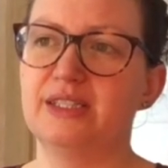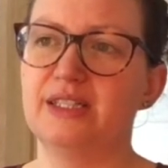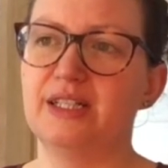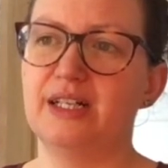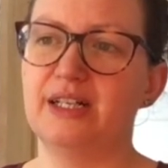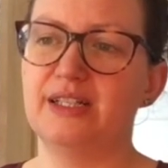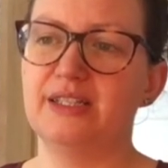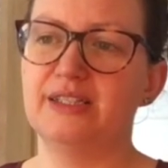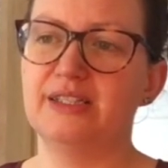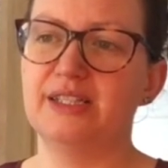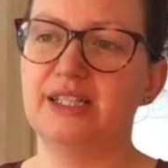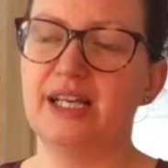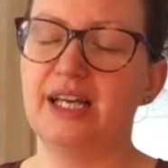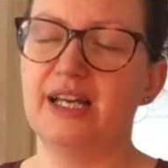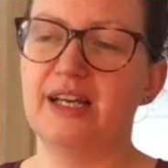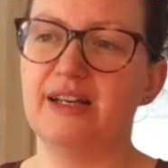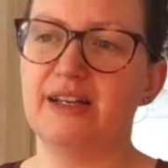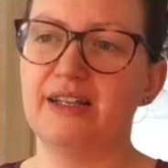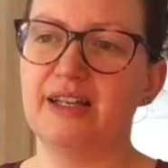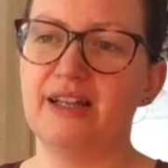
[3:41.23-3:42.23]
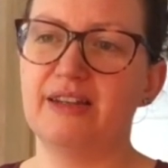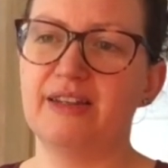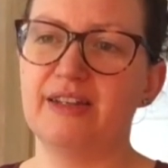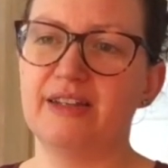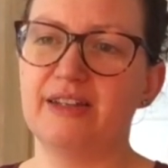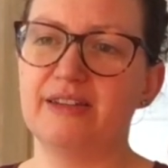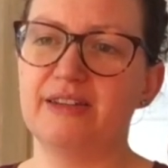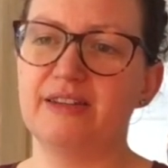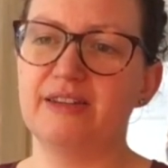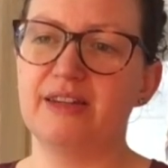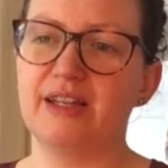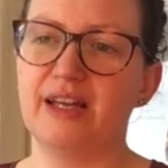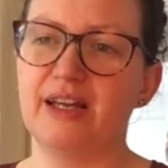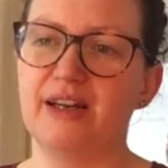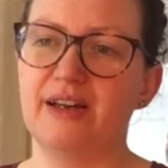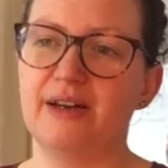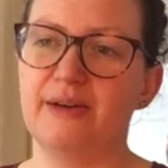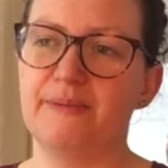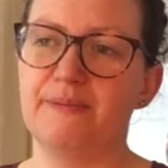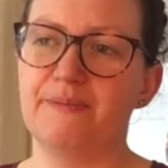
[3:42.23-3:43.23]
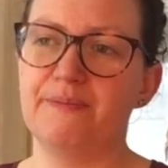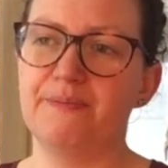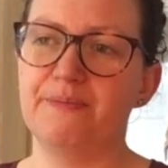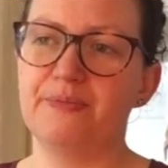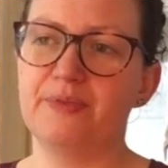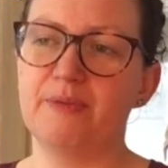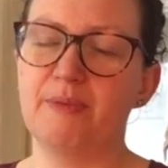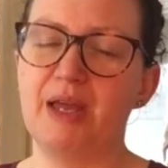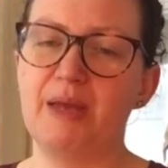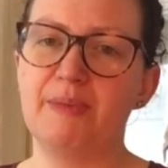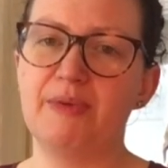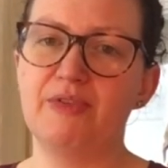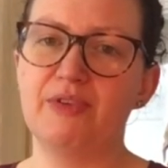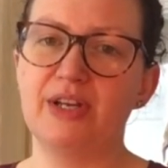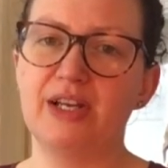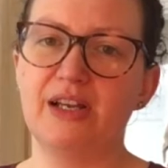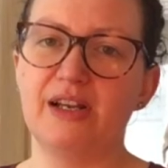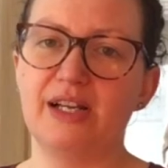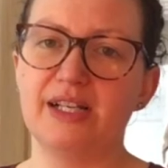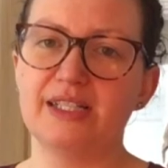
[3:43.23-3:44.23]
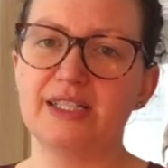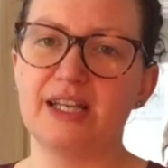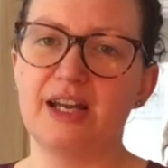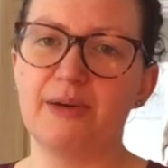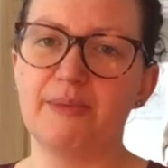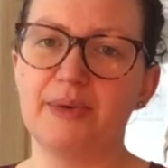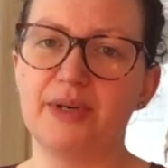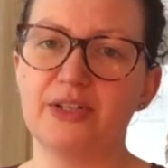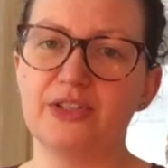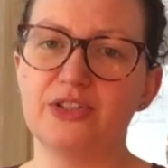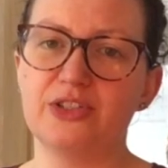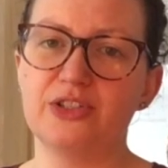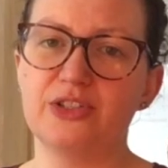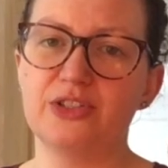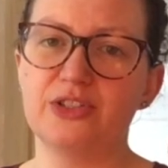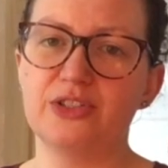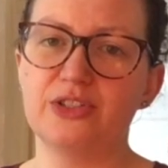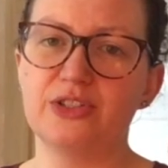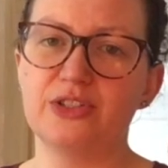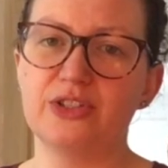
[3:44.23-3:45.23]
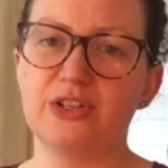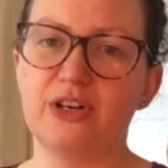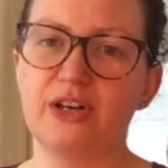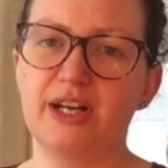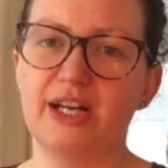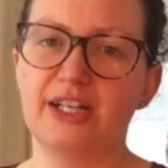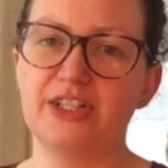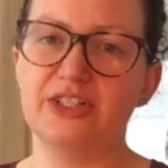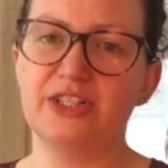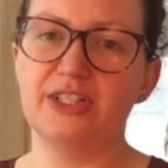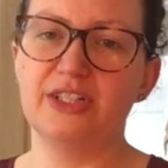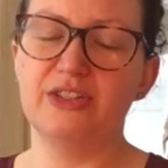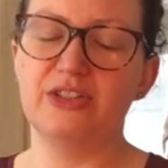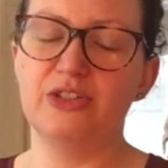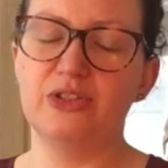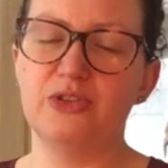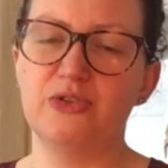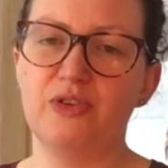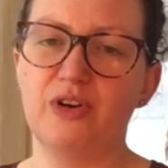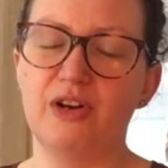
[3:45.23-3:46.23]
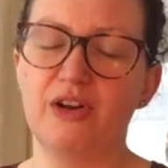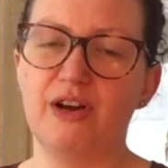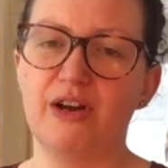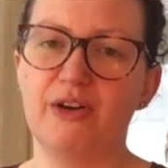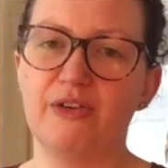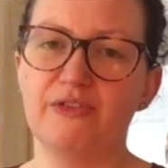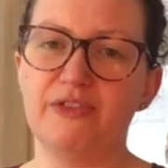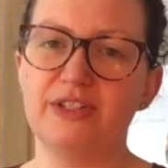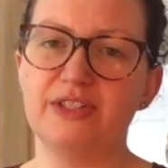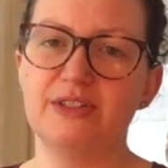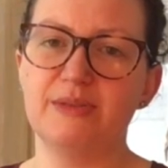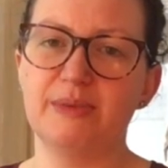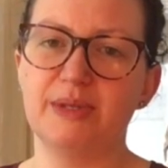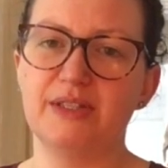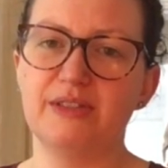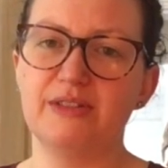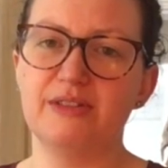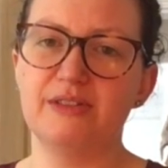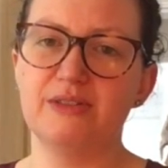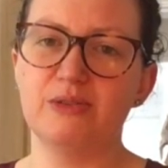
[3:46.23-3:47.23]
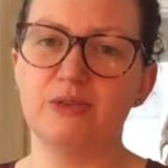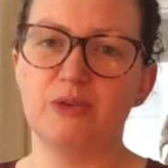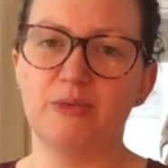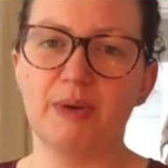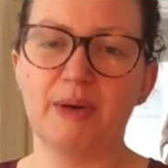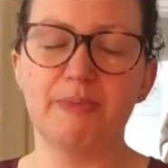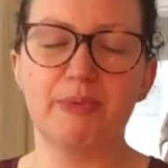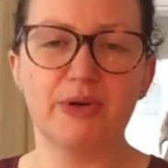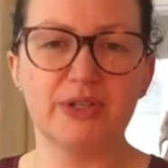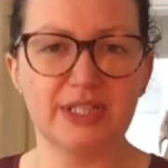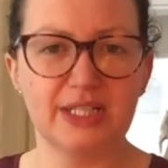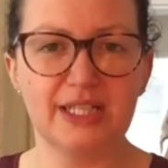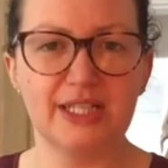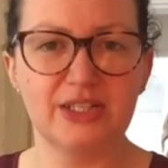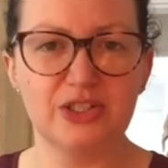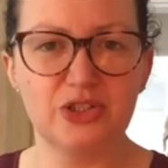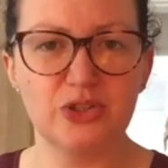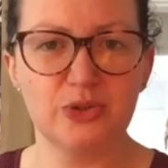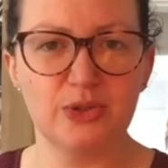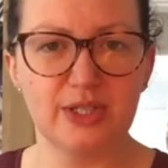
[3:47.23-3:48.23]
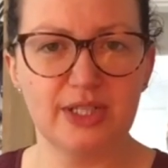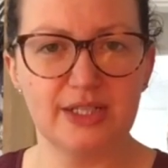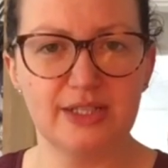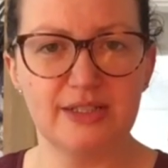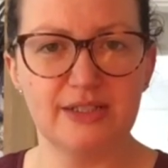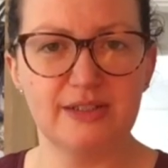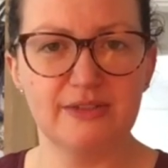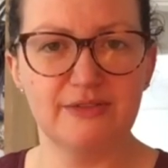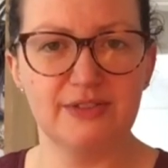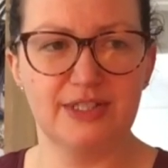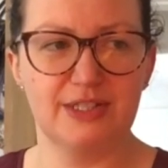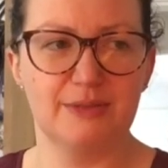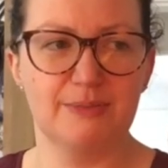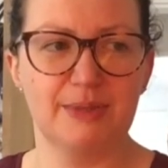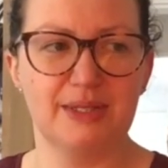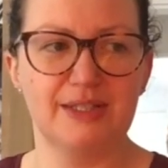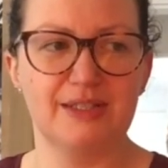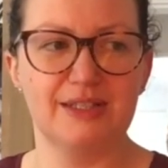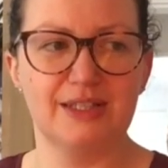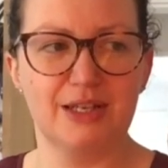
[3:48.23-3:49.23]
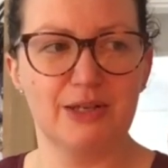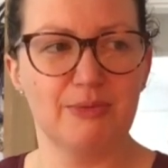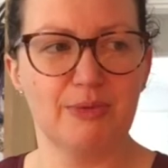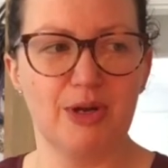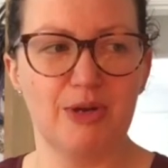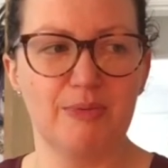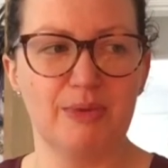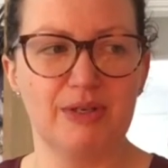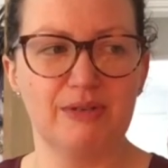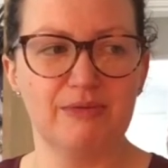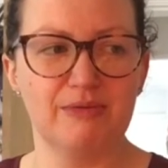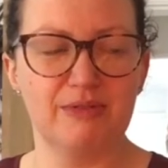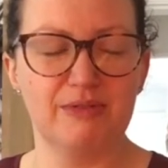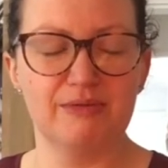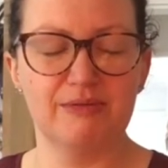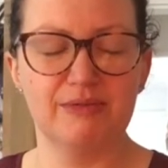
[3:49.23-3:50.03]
and yeah, that made me realise how much I actually do rely on vitamins, or my body enjoys vitamins at the moment.